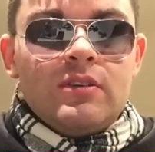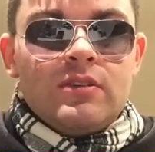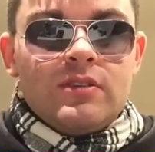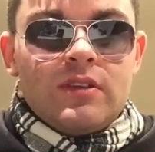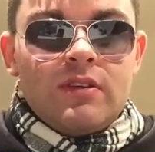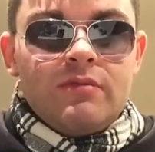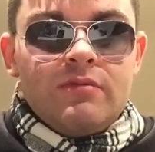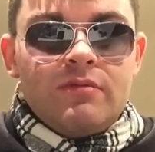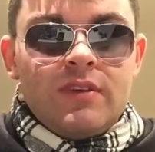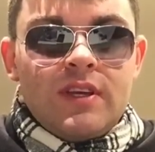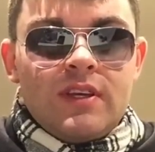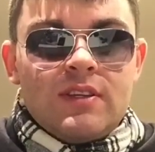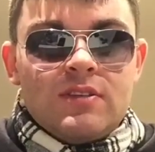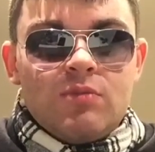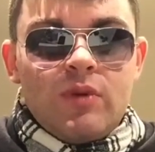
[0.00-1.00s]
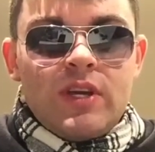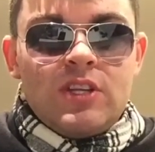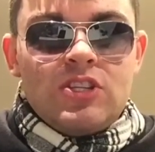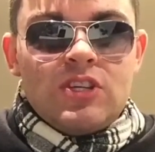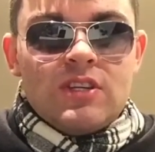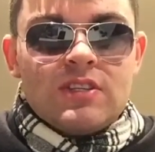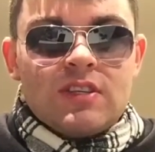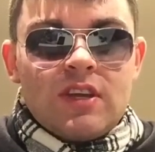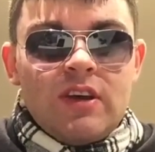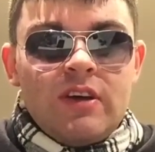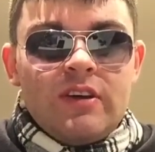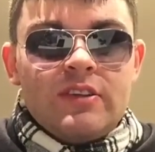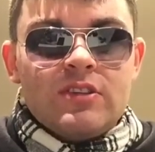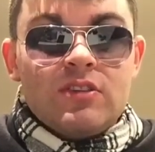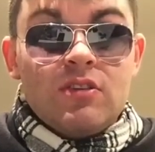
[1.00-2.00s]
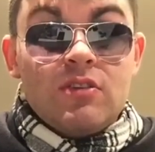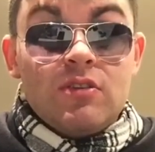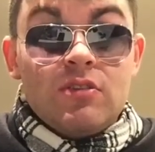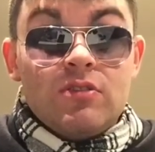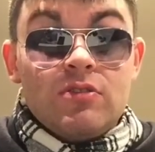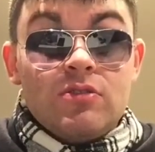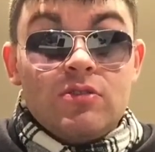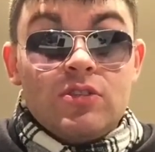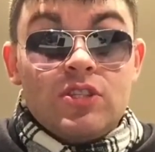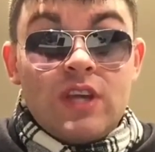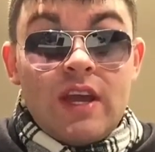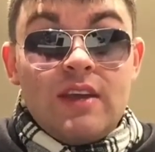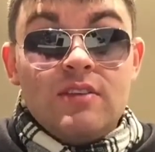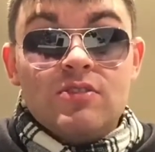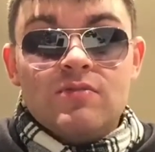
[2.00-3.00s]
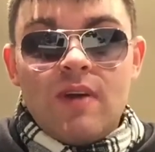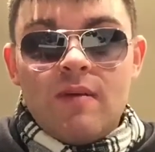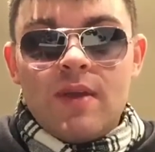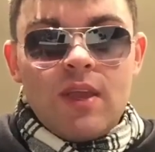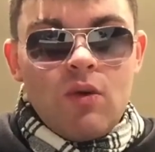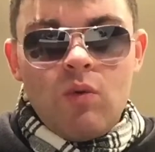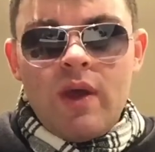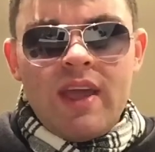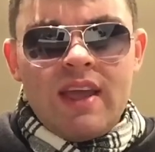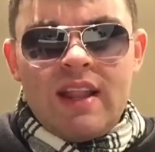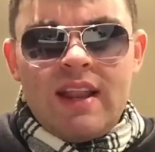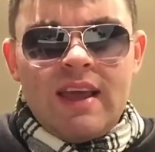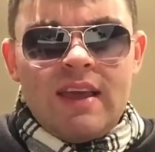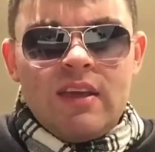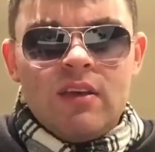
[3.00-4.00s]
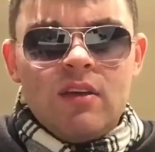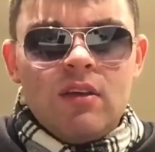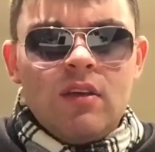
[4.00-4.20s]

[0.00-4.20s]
some things we just can't change very quickly.